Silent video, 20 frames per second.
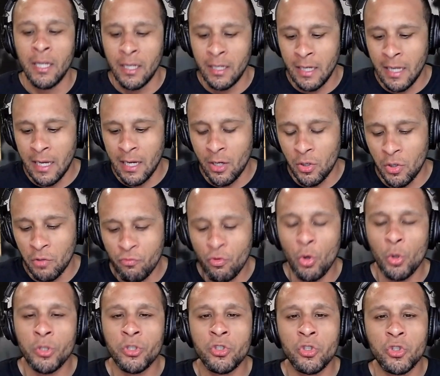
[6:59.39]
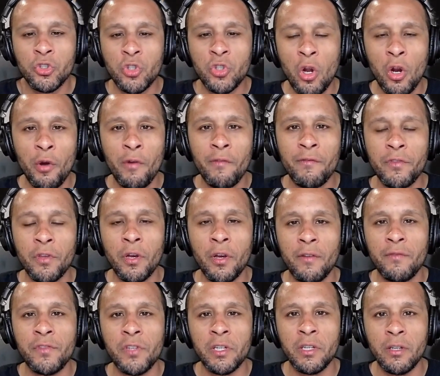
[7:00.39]
Now of course the star
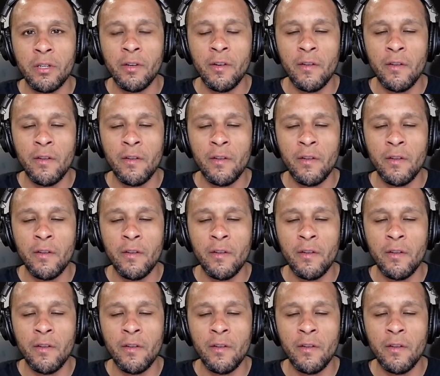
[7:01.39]
of